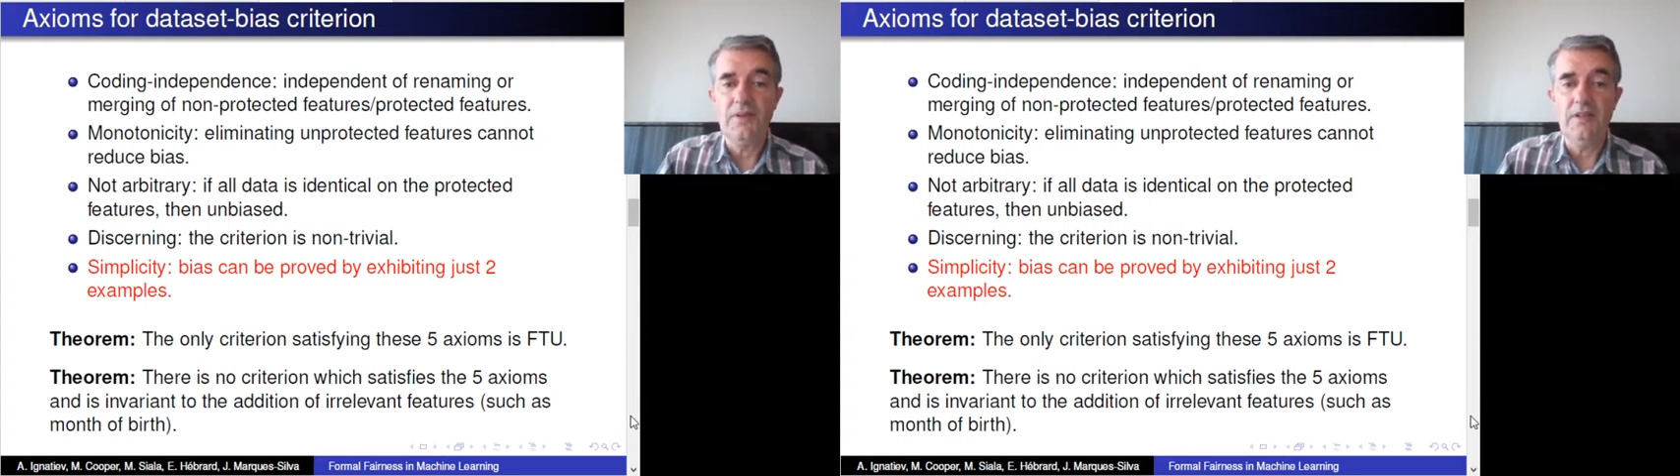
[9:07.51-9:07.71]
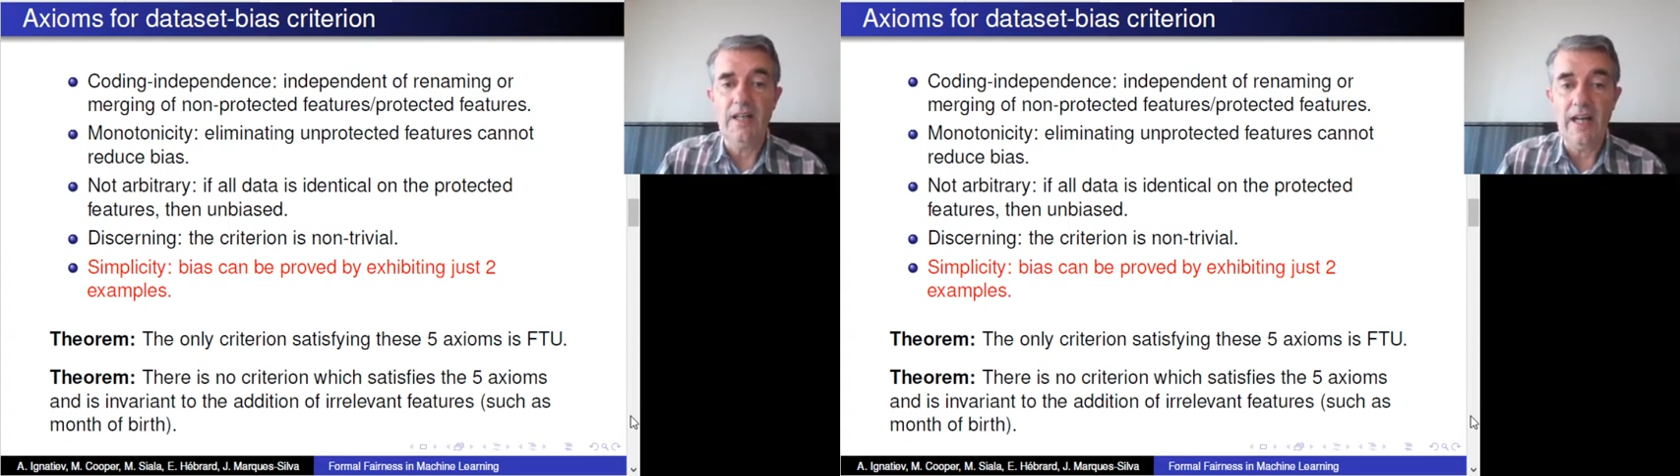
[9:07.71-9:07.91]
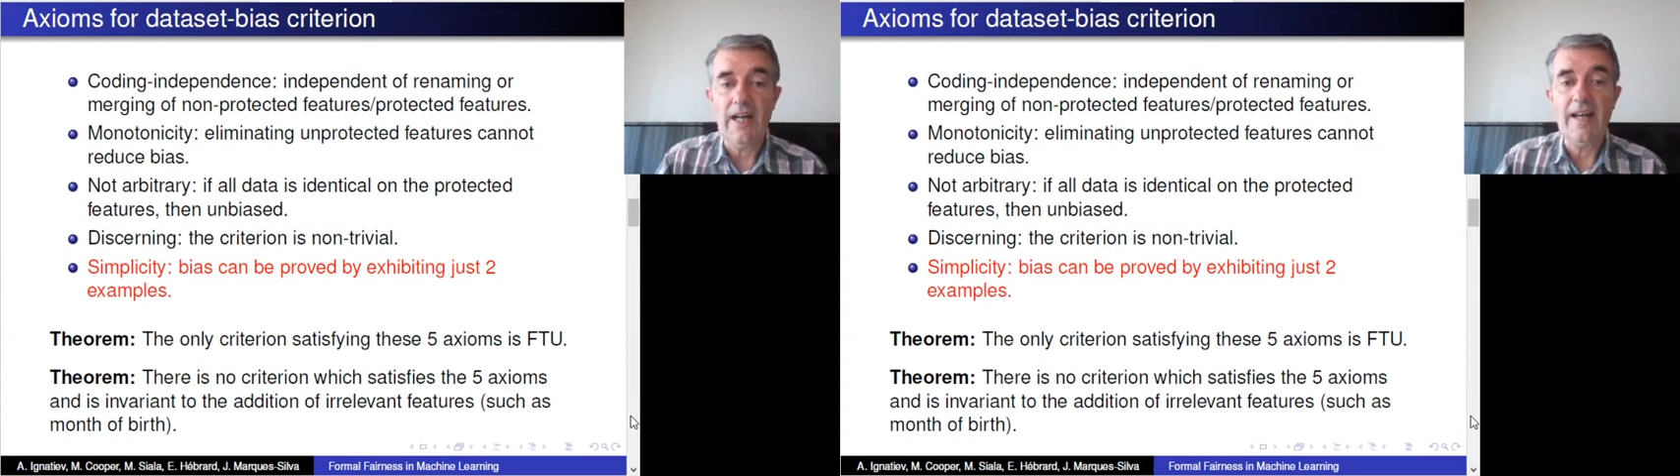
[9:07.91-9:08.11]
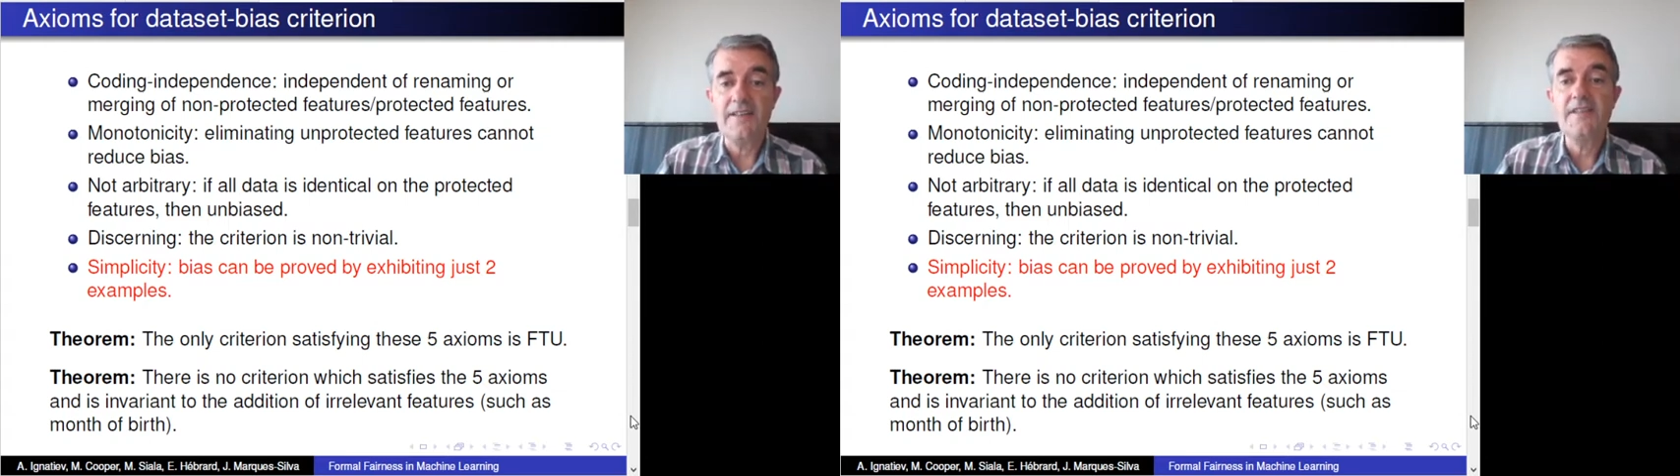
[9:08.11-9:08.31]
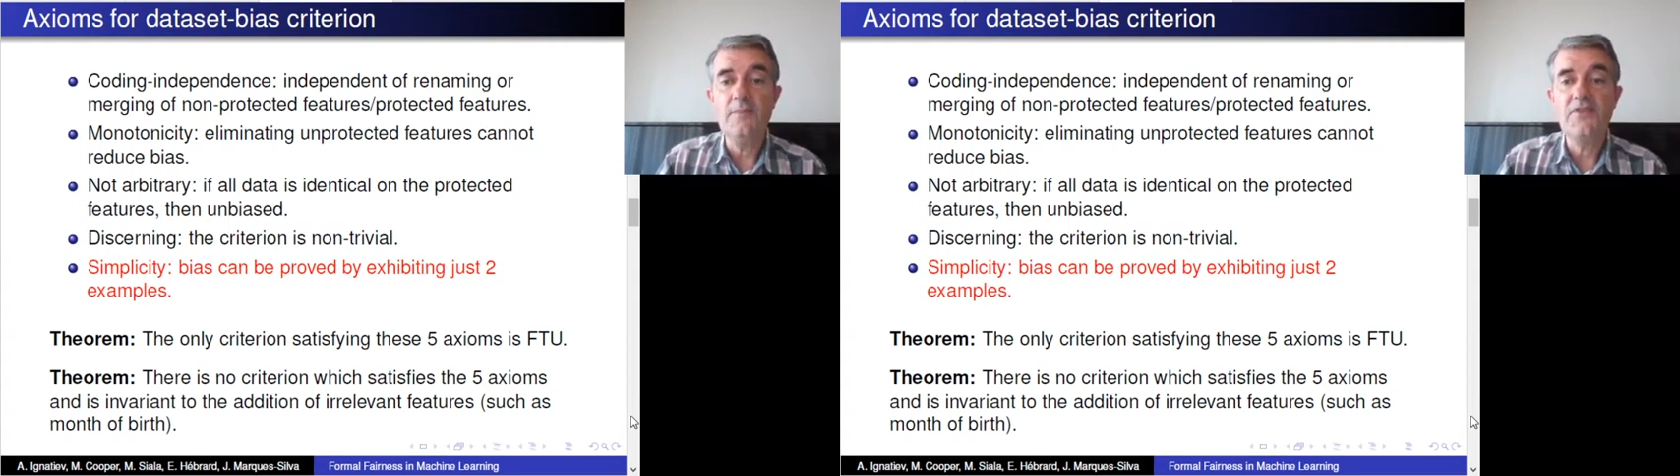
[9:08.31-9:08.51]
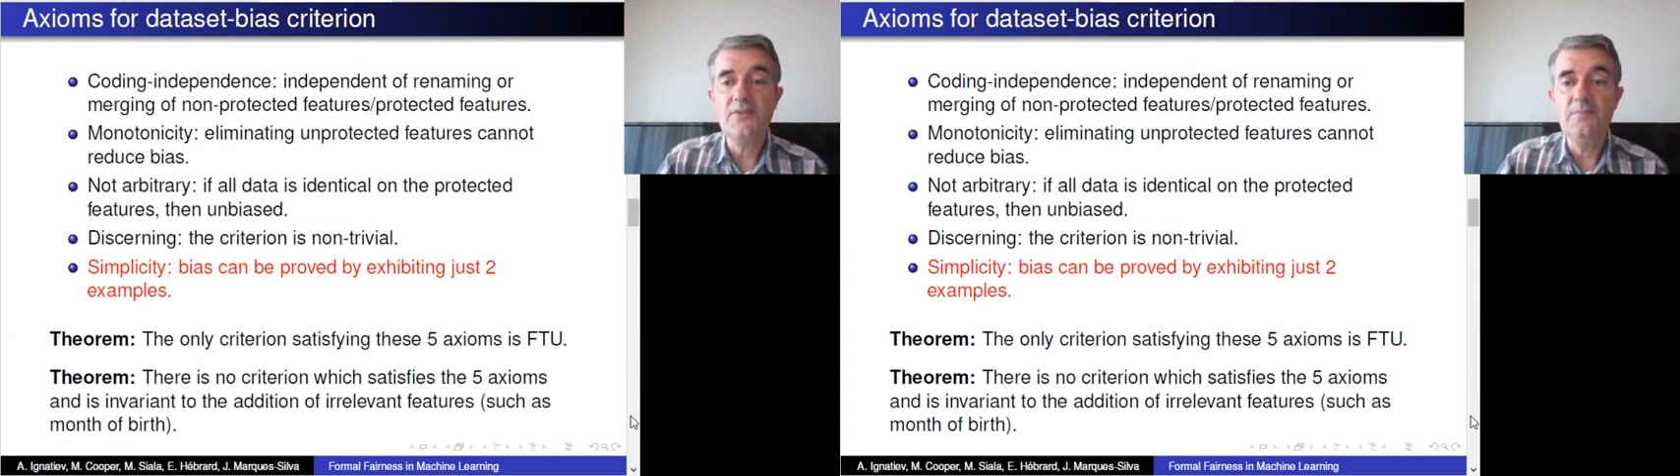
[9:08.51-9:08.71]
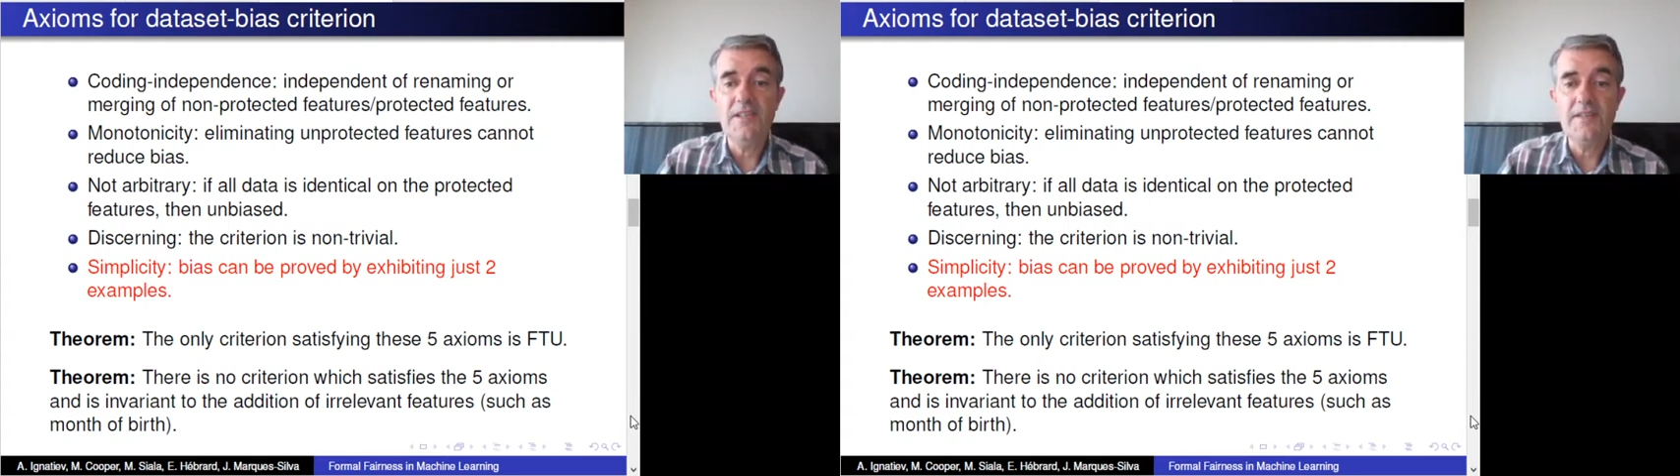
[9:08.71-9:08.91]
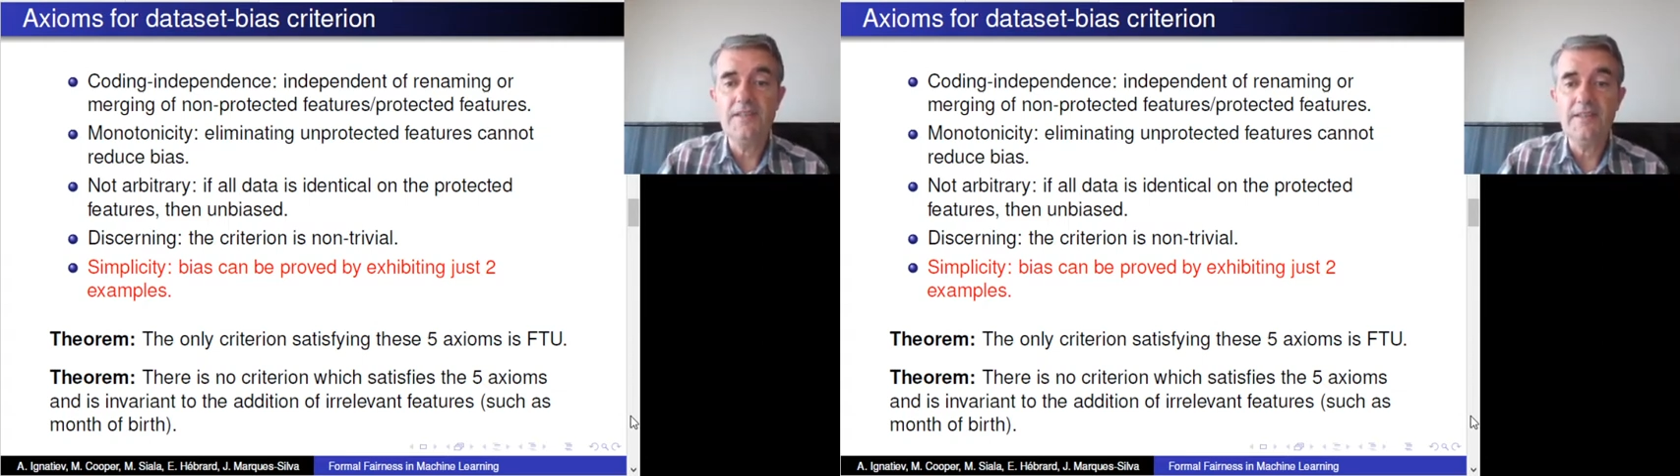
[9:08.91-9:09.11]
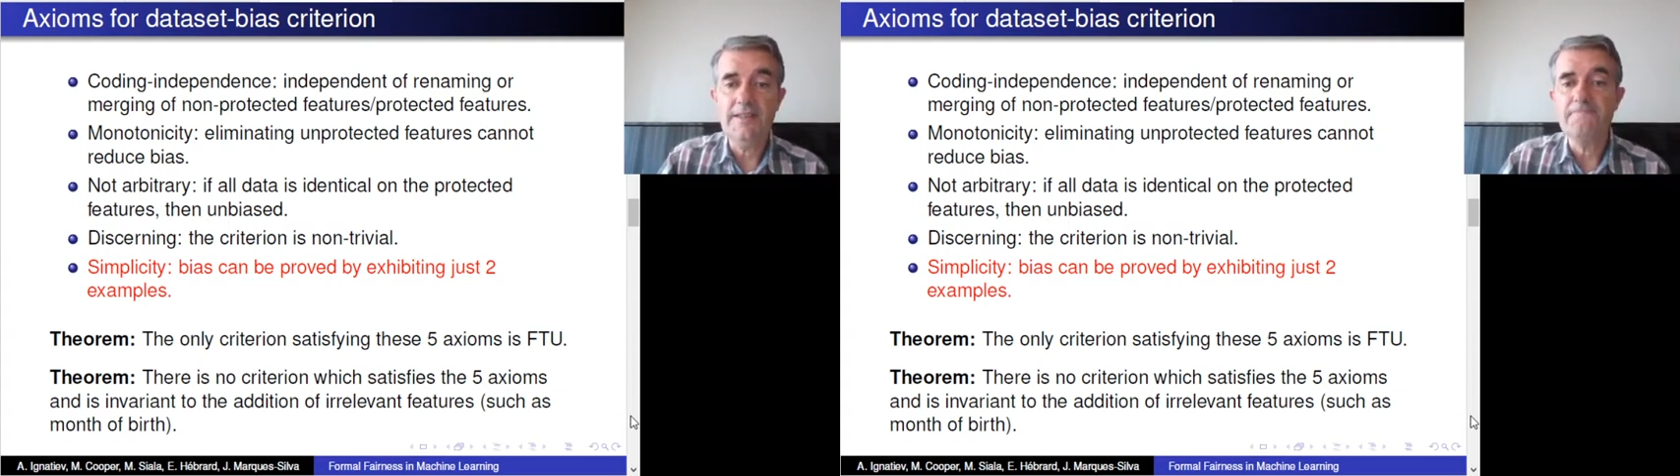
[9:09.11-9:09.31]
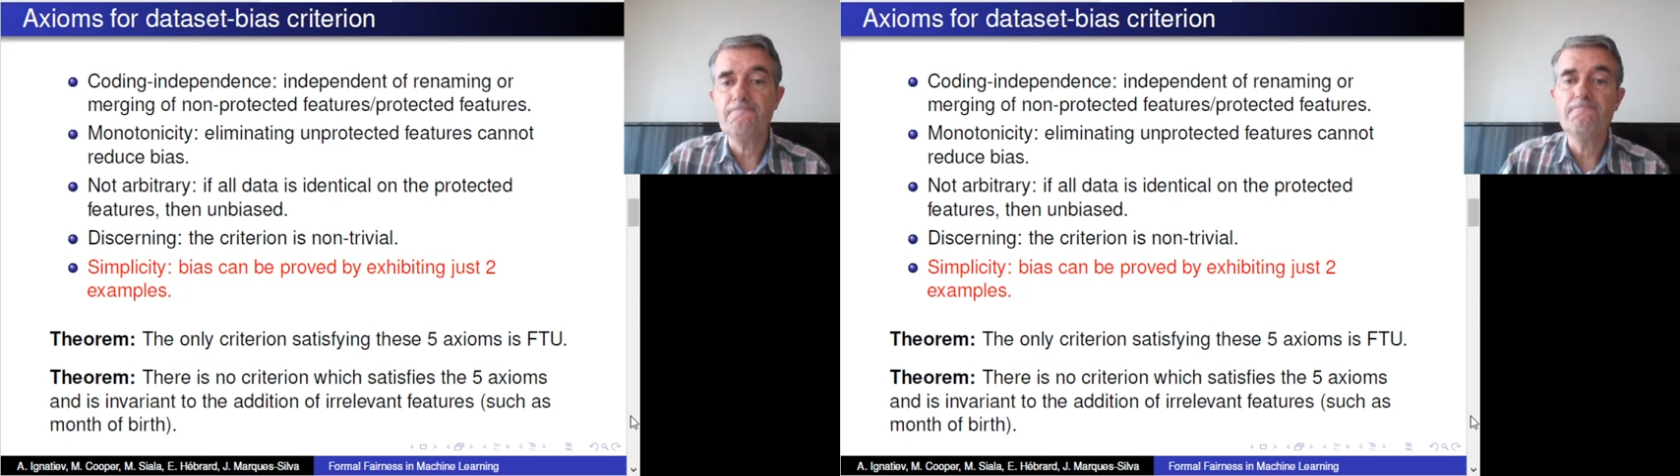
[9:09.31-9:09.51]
our axiom of simplicity